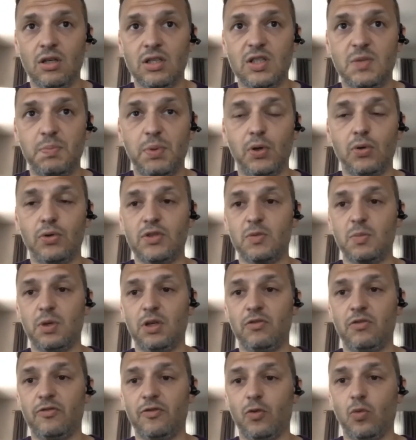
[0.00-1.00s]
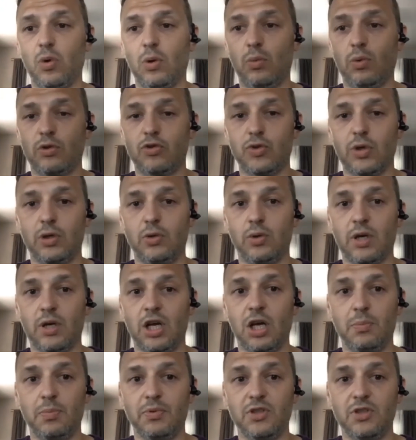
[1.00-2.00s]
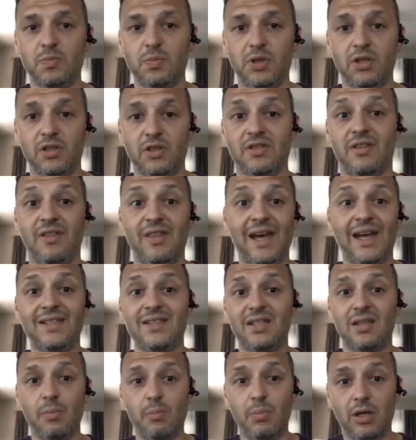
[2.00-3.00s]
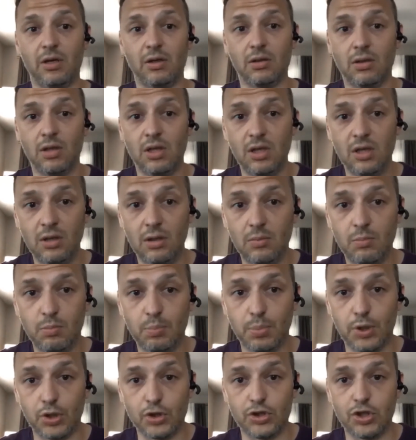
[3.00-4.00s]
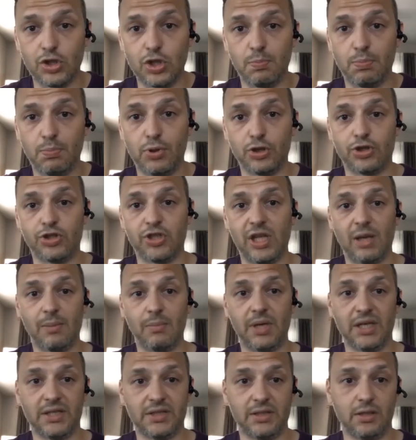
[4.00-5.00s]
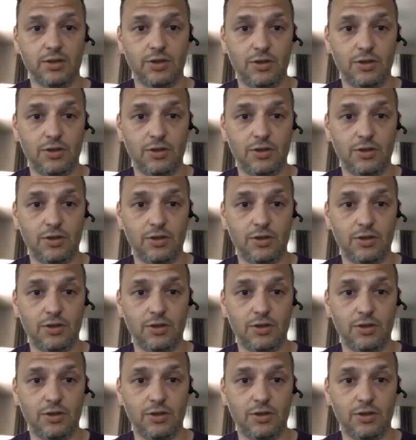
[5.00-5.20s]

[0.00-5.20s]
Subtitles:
spokesman for what we're trying to accomplish, because that's the better person to push that message.